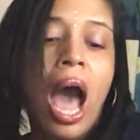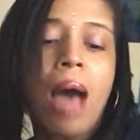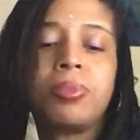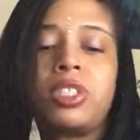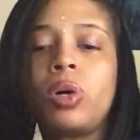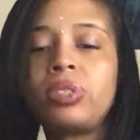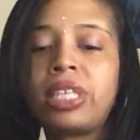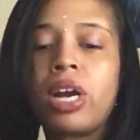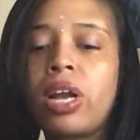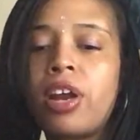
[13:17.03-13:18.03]
I'm so
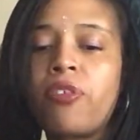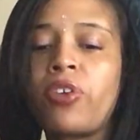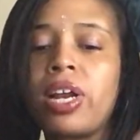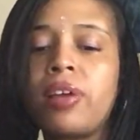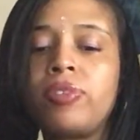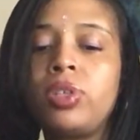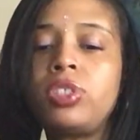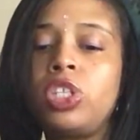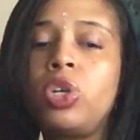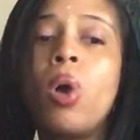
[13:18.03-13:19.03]
scared and afraid of
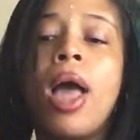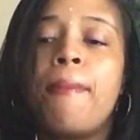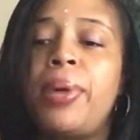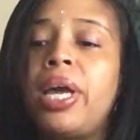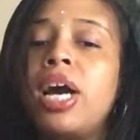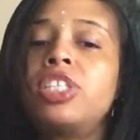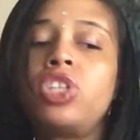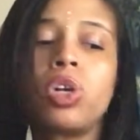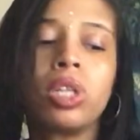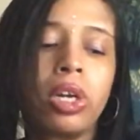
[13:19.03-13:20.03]
losing you because
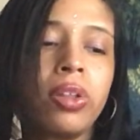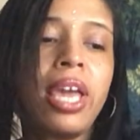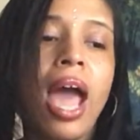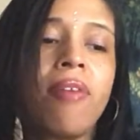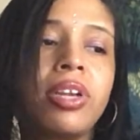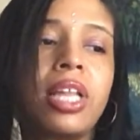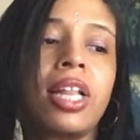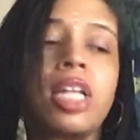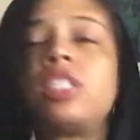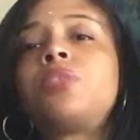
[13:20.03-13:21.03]
you're literally everything
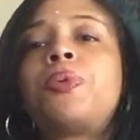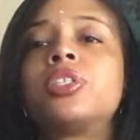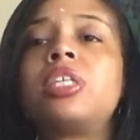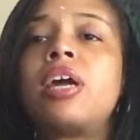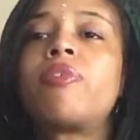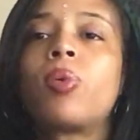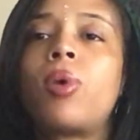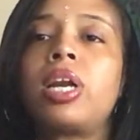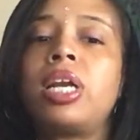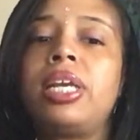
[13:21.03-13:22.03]
that this person ever
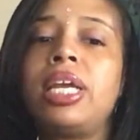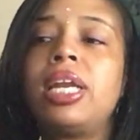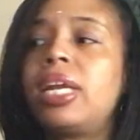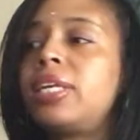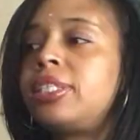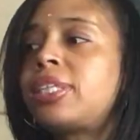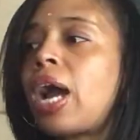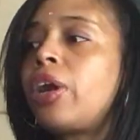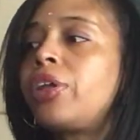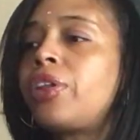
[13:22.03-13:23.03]
wanted and needed and
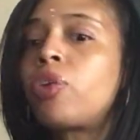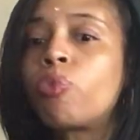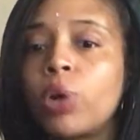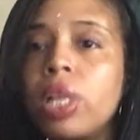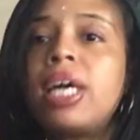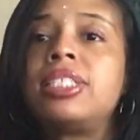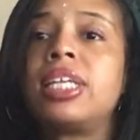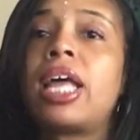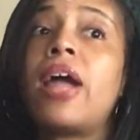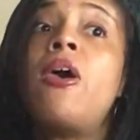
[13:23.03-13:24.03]
desired, and they're
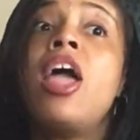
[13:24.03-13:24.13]
realizing that